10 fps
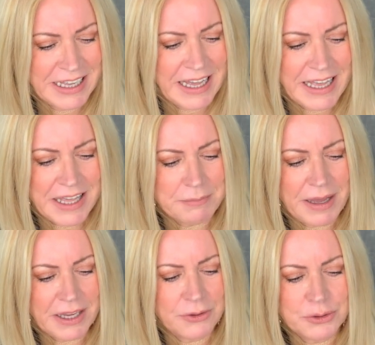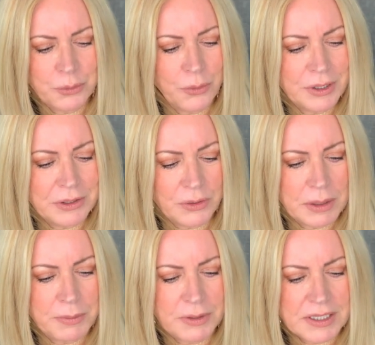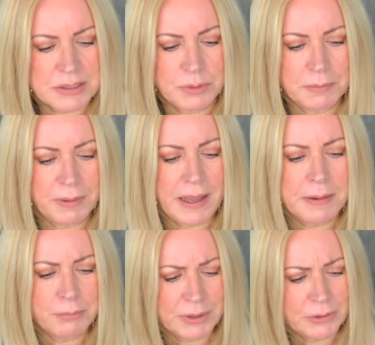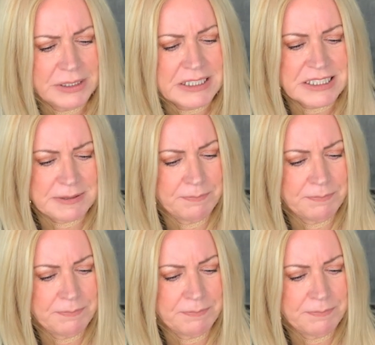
I could go on and on about this one, but Embryolisse,